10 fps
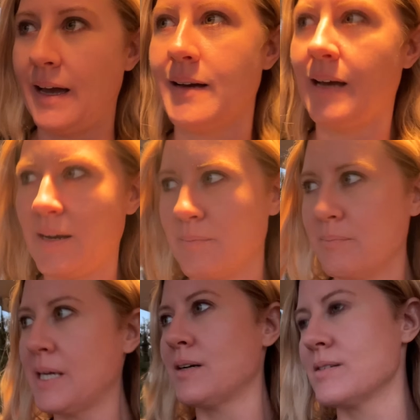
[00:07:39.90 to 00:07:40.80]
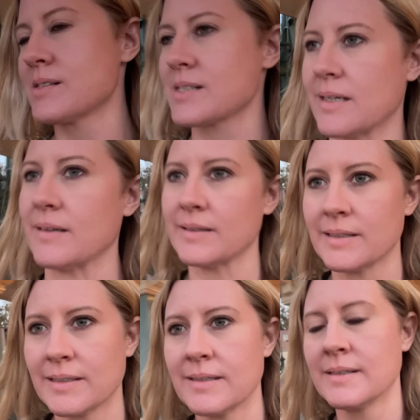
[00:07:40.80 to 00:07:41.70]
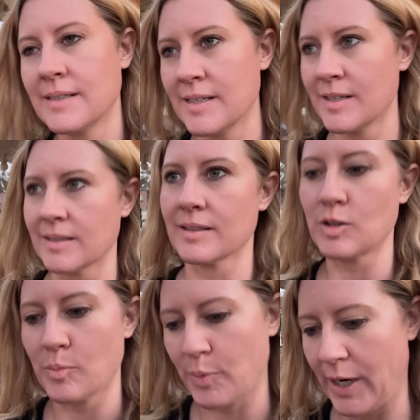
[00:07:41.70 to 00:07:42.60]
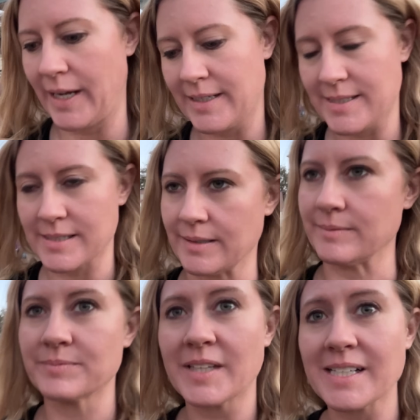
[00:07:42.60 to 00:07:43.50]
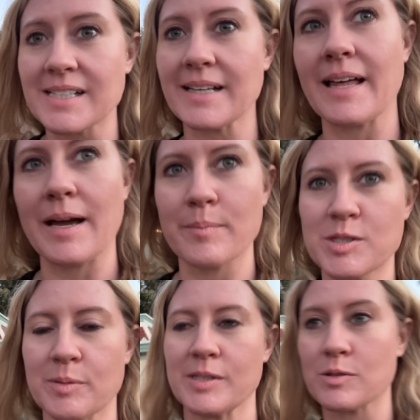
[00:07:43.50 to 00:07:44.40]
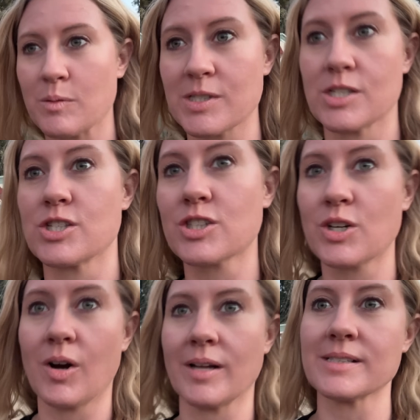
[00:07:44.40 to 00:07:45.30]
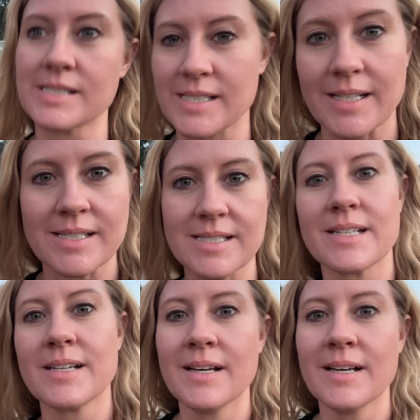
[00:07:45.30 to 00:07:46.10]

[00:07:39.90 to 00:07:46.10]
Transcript: had meals and little breaks and things like that in between, so it wasn't just constant